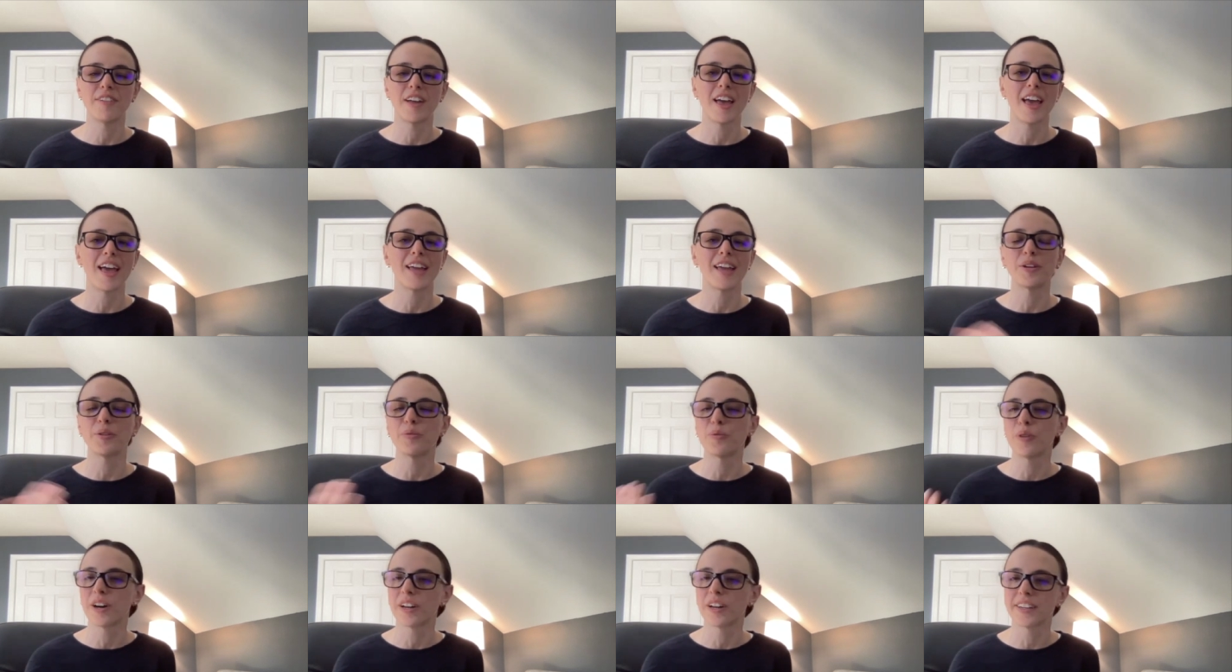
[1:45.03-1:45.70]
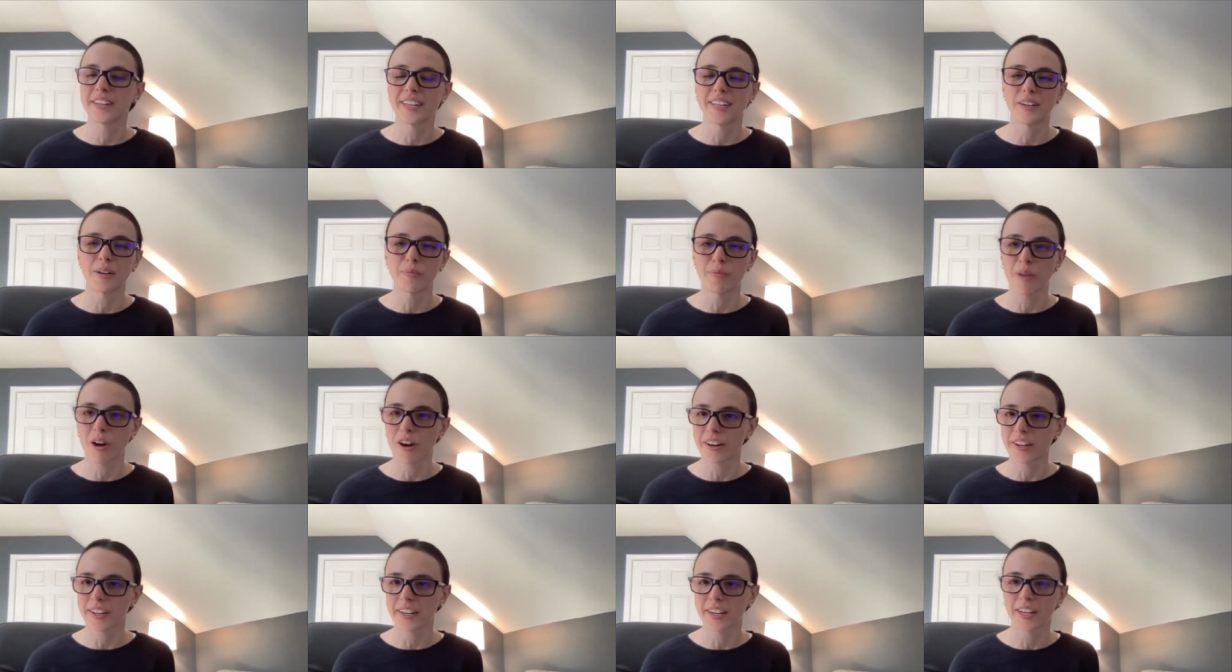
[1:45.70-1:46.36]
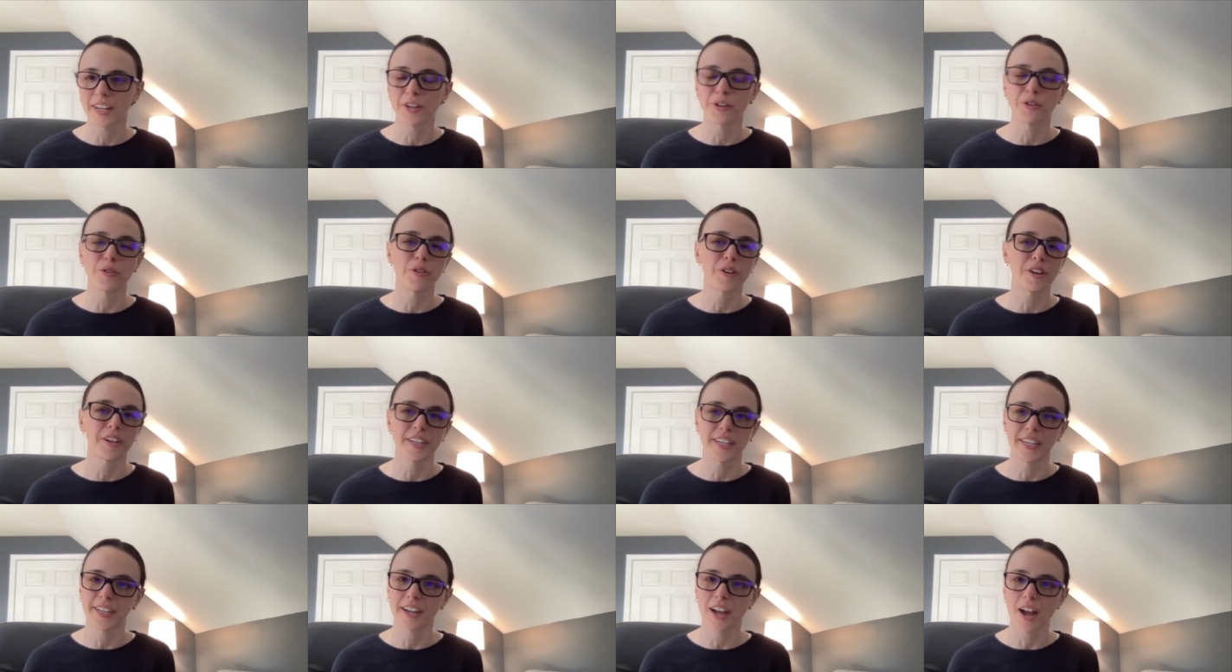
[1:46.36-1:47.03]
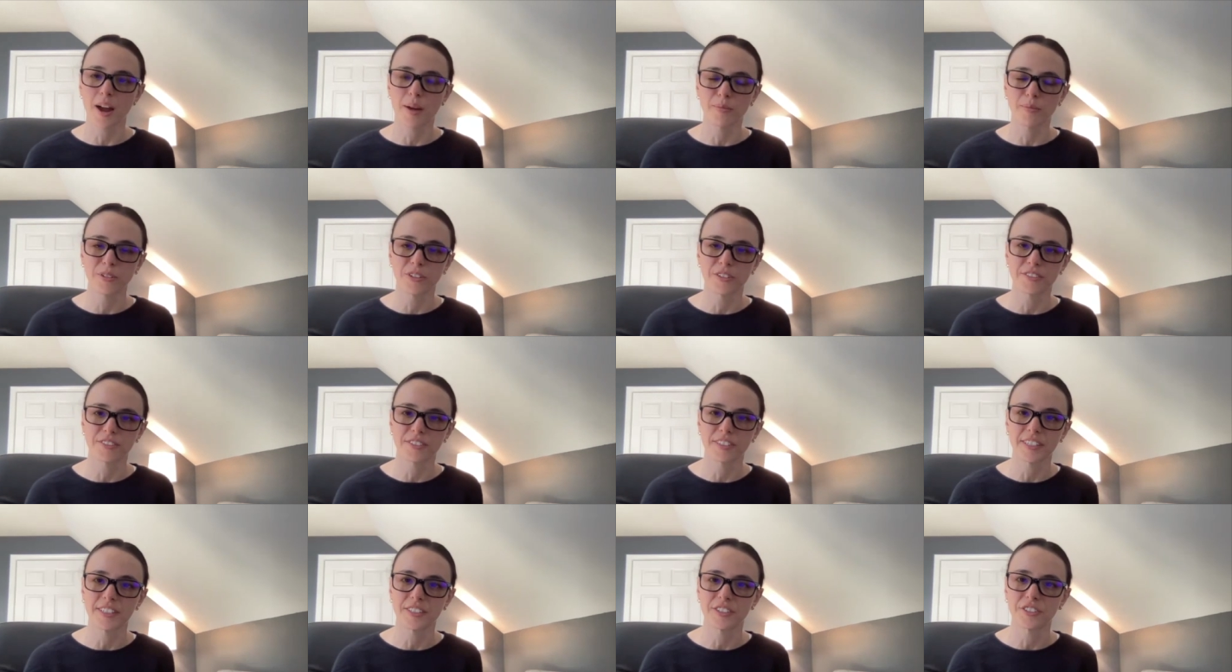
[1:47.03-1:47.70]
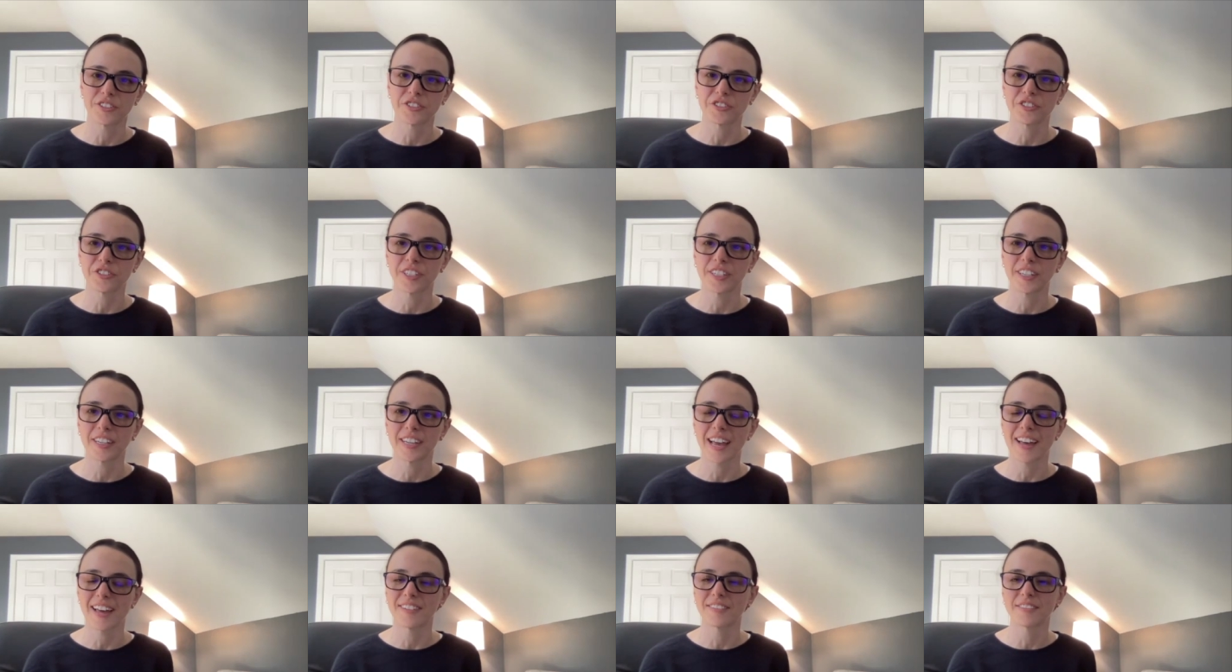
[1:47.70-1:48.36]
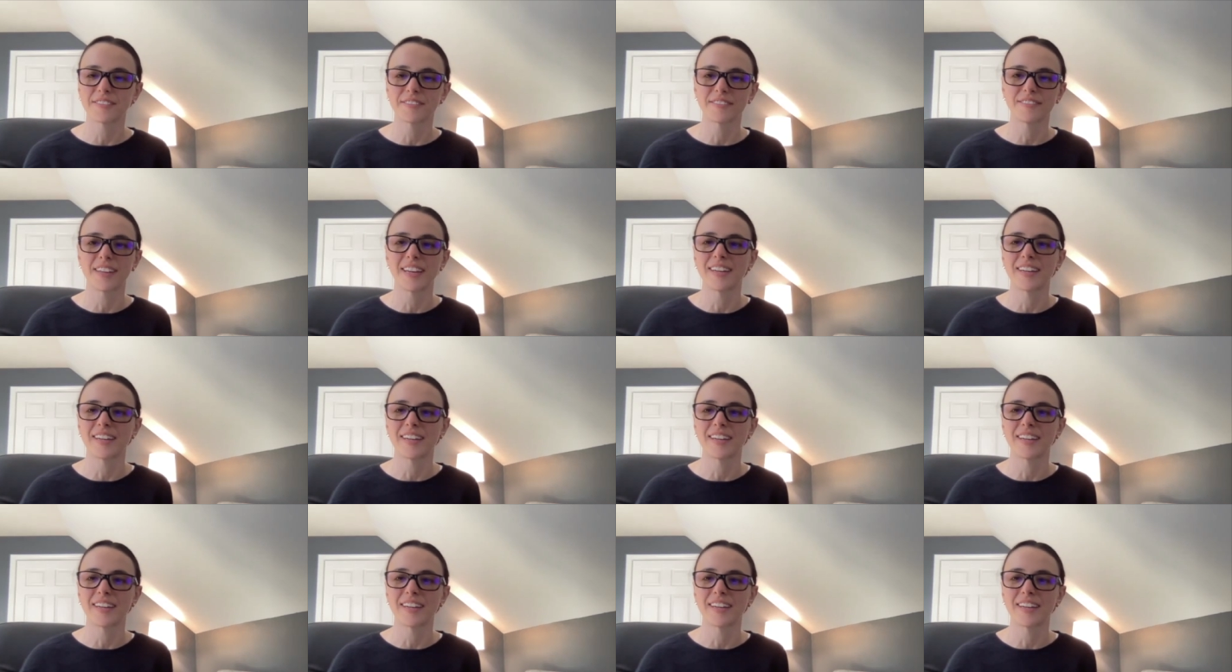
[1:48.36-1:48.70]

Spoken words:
anyone in a marketing or an e-commerce industry has